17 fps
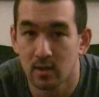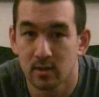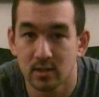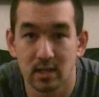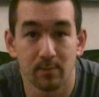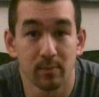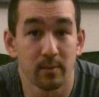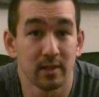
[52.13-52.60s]

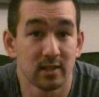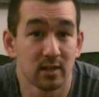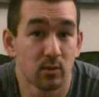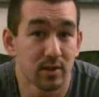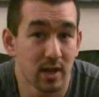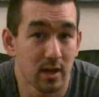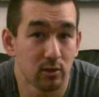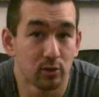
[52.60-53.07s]
supplementing
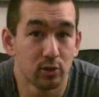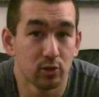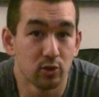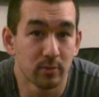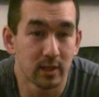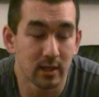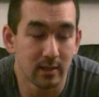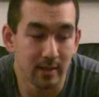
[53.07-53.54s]
with
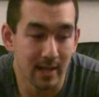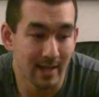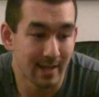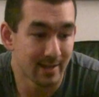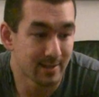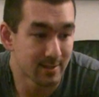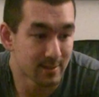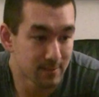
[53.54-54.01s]
L-glutamine
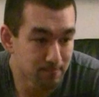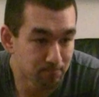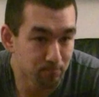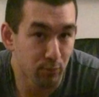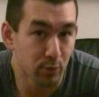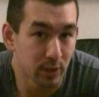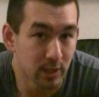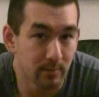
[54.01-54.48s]
is
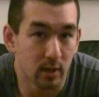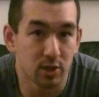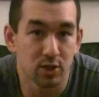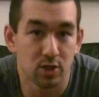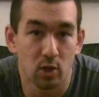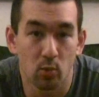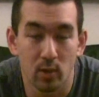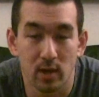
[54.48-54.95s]
pretty
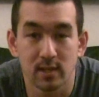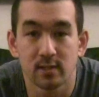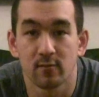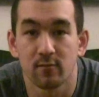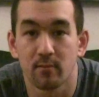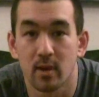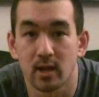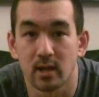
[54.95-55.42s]
much a waste
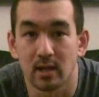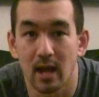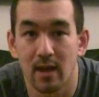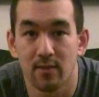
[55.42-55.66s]
of money.